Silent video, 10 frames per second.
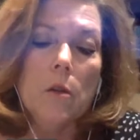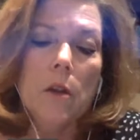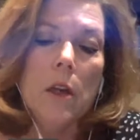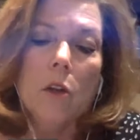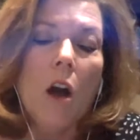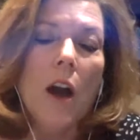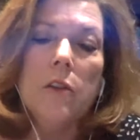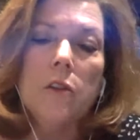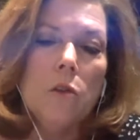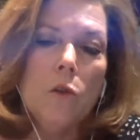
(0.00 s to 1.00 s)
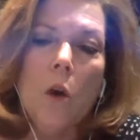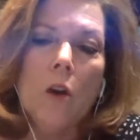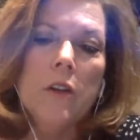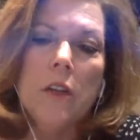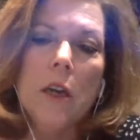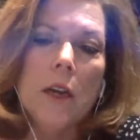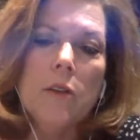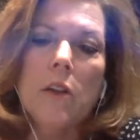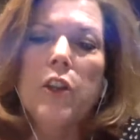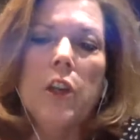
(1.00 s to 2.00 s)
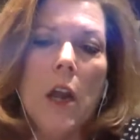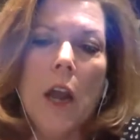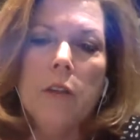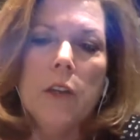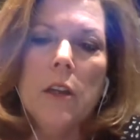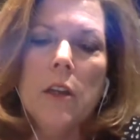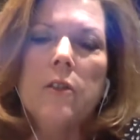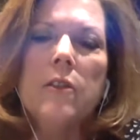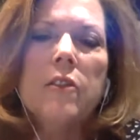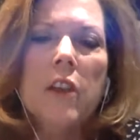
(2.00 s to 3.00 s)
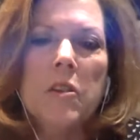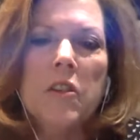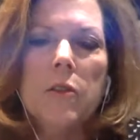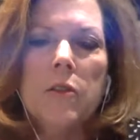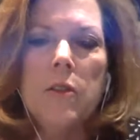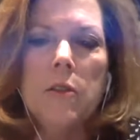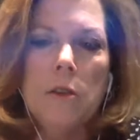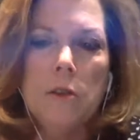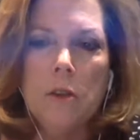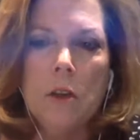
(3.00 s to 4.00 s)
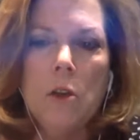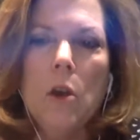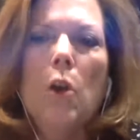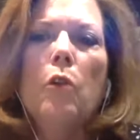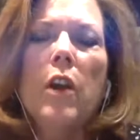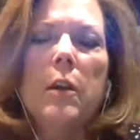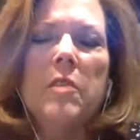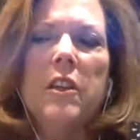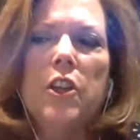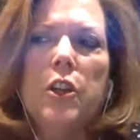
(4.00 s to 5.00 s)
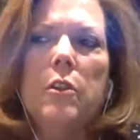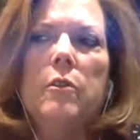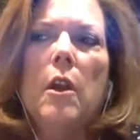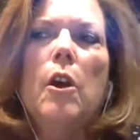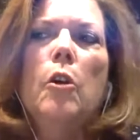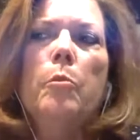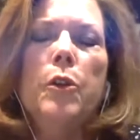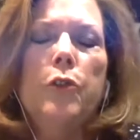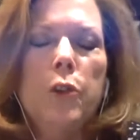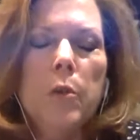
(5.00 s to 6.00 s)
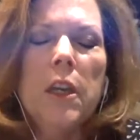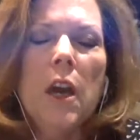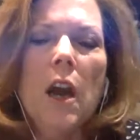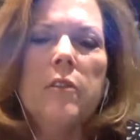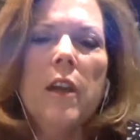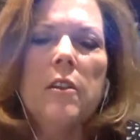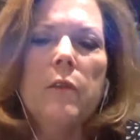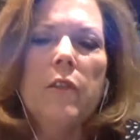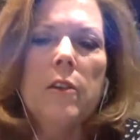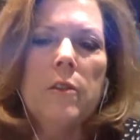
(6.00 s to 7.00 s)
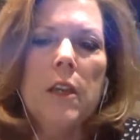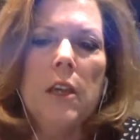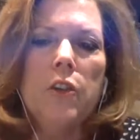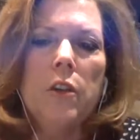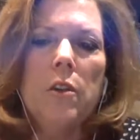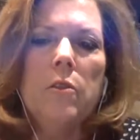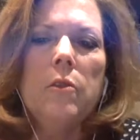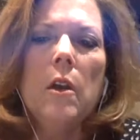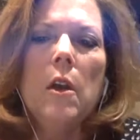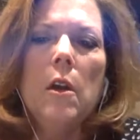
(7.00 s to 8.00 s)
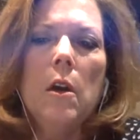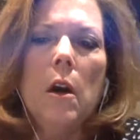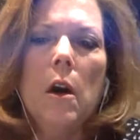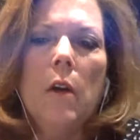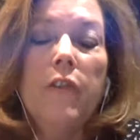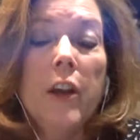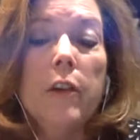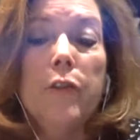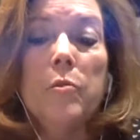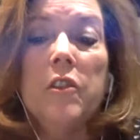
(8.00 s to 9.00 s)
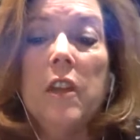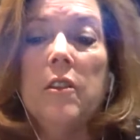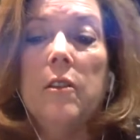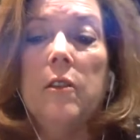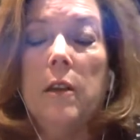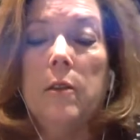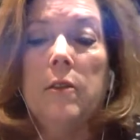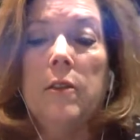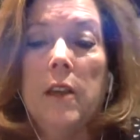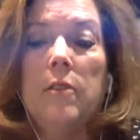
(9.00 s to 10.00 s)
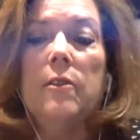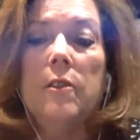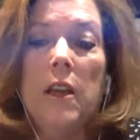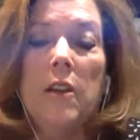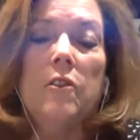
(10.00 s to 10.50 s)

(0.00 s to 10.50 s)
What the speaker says: It aligns quarantine, isolation, everything is the same as the CDC recommendations. But doing contact investigations vary from state to state to state.